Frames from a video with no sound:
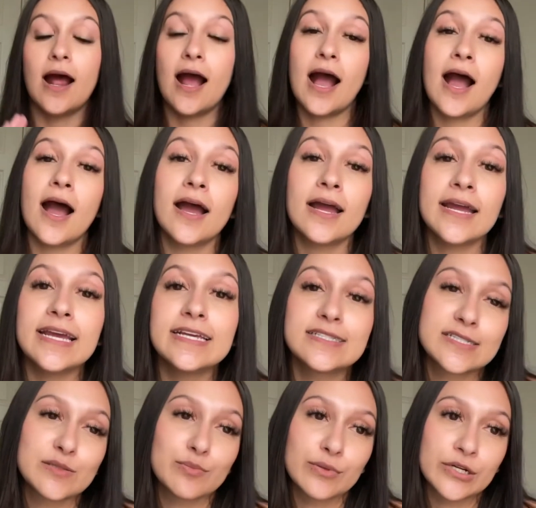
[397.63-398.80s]
I
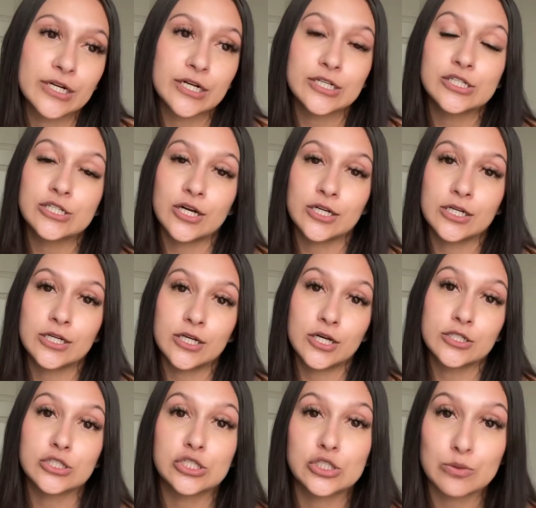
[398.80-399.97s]
splurged on a
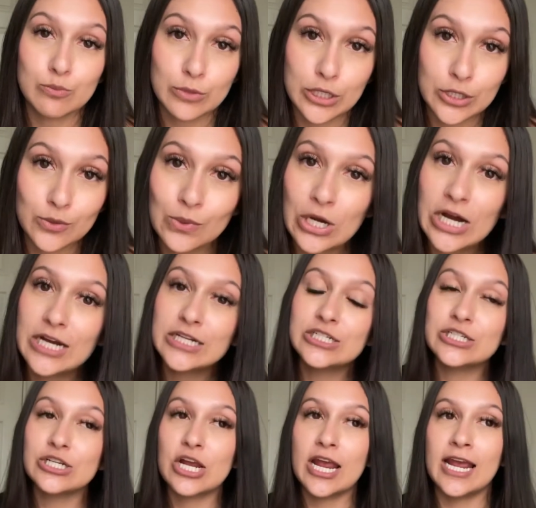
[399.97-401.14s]
smartwatch,
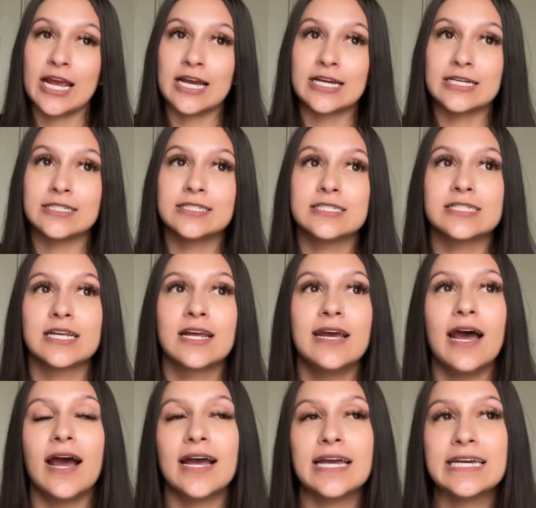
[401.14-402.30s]
and
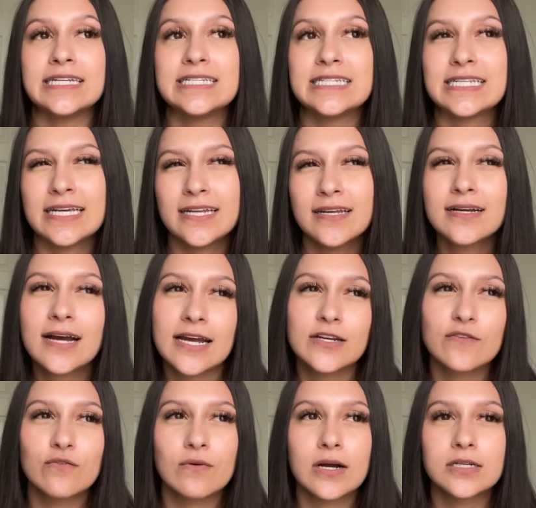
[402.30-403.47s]
I did kind of
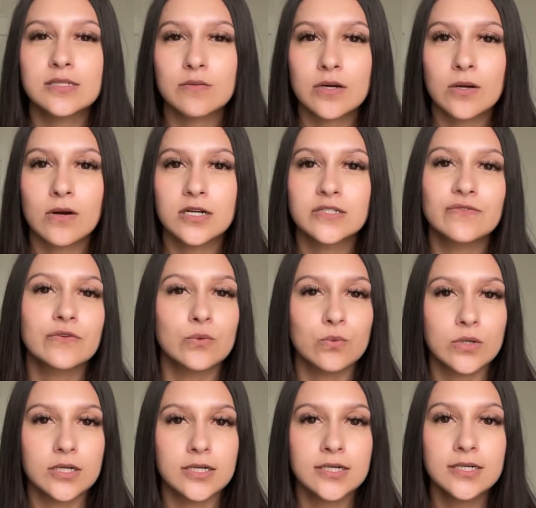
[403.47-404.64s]
want a smartwatch for
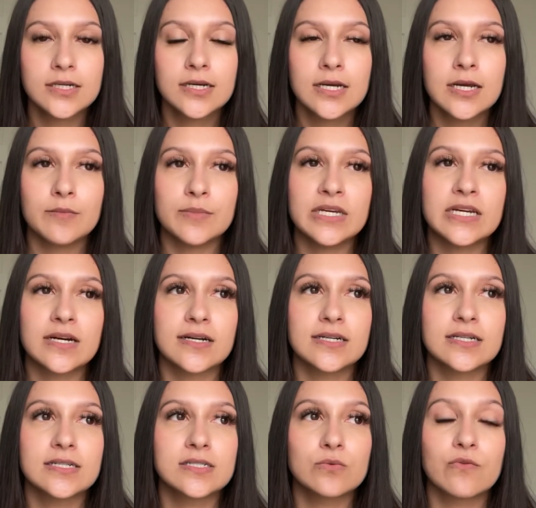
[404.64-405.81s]
work
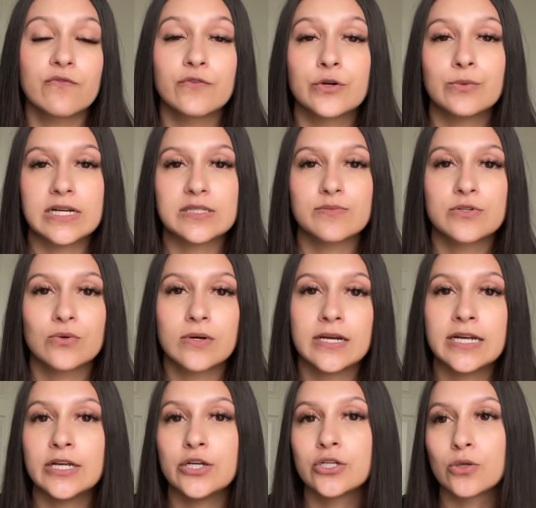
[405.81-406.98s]
because for respiratory,
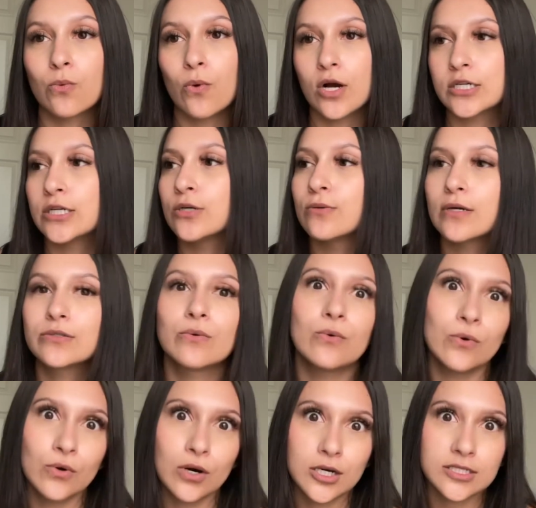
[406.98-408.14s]
you're walking around the whole
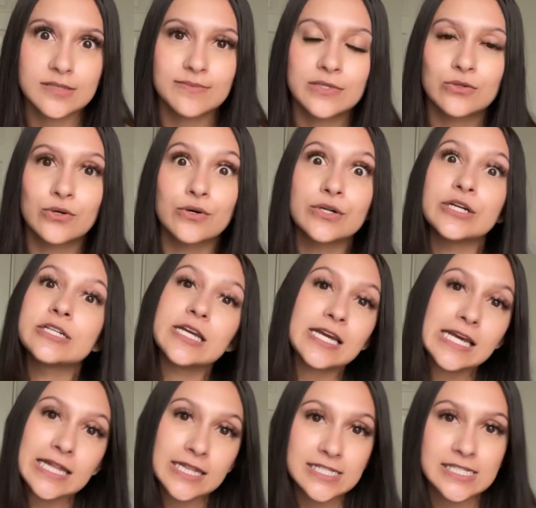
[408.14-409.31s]
hospital, you're taking
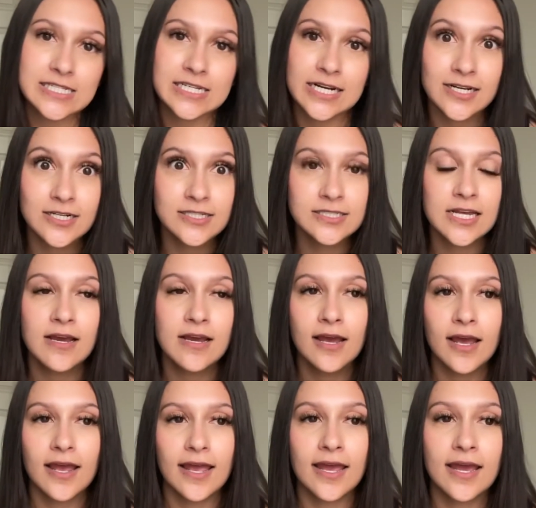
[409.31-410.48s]
the stairs,
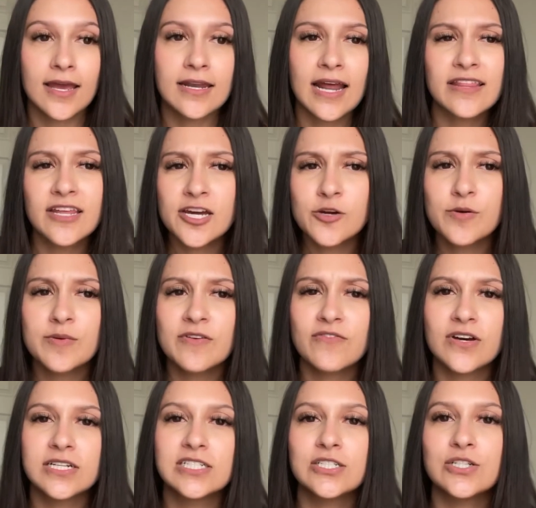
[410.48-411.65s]
and I thought it would be fun
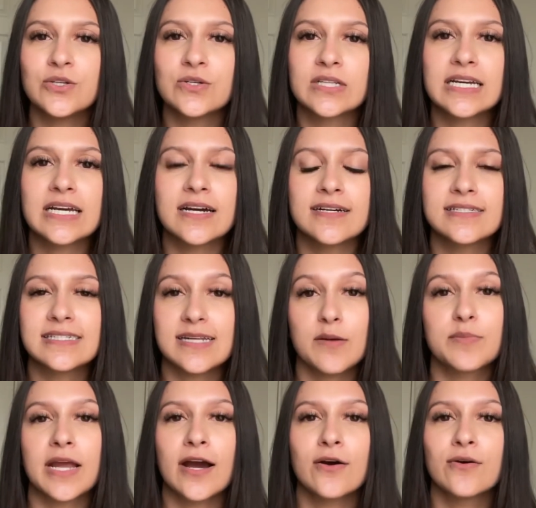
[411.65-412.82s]
to do like a step
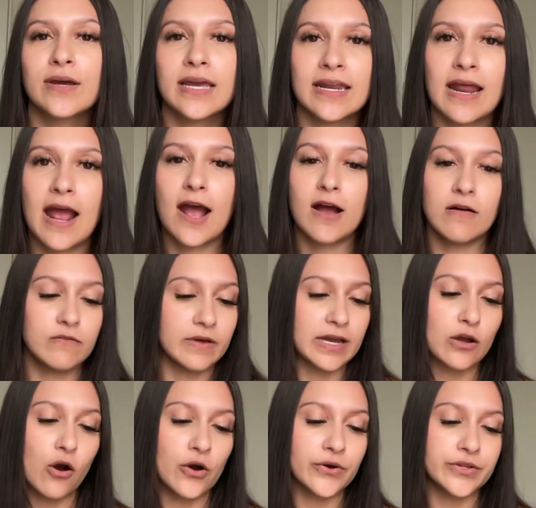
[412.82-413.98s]
count and have like
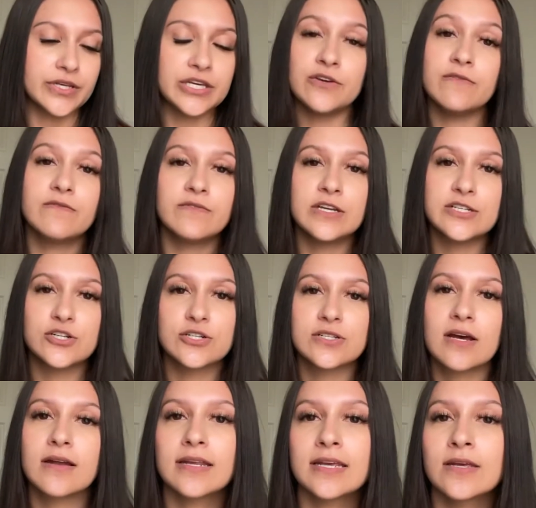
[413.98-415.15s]
all the cute features
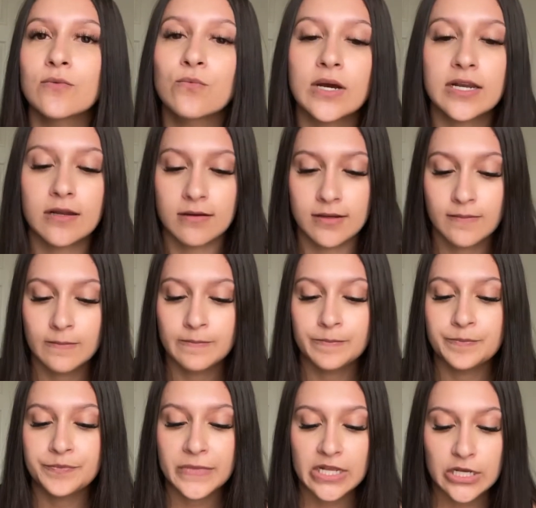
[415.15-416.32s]
on it and whatnot.
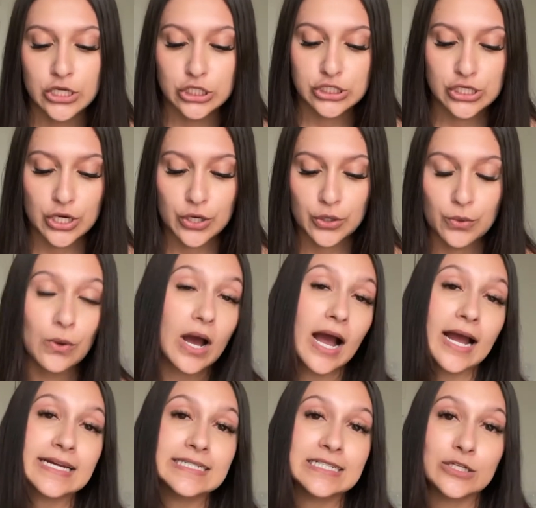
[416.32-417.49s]
So
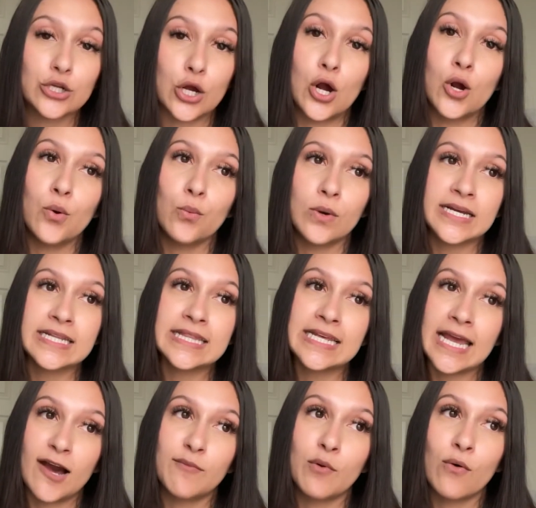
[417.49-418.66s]
I did not want the
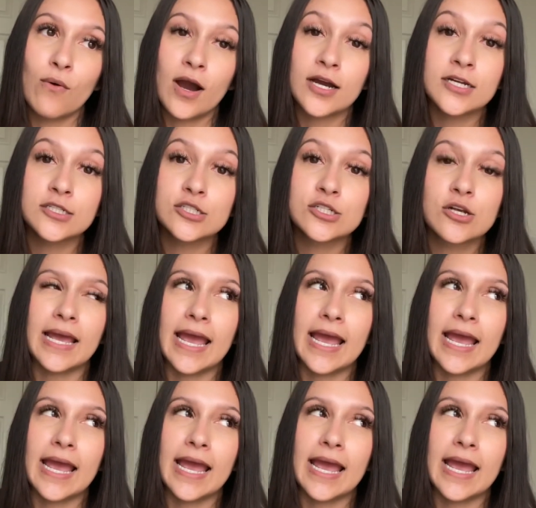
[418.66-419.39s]
Apple Watch.